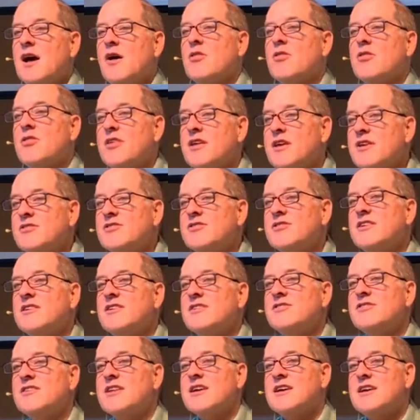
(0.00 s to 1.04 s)
Now, this
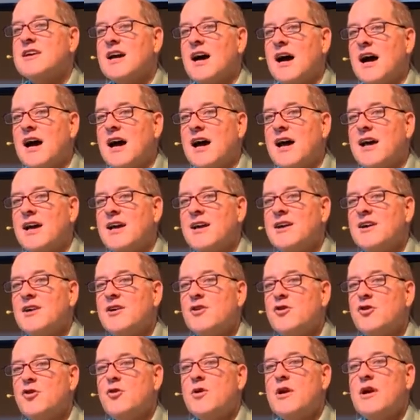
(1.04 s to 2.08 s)
is the guy
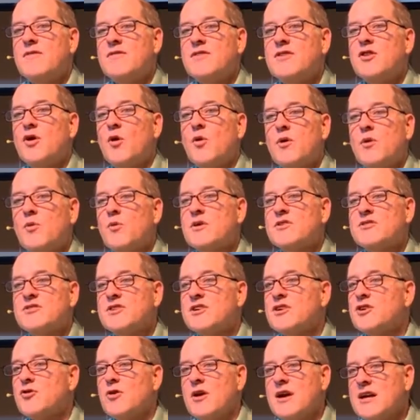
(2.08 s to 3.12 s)
who, even though he
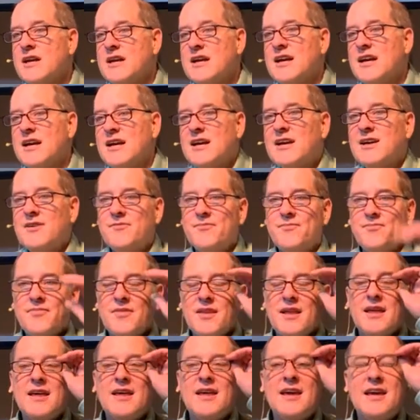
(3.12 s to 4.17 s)
wasn't a great king,
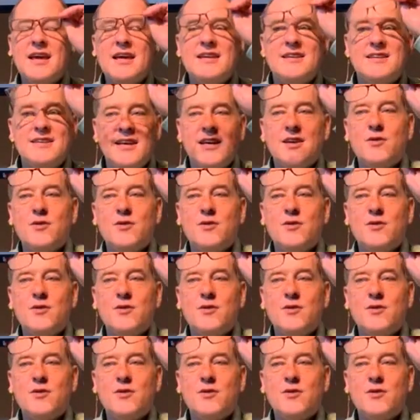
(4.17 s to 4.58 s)
he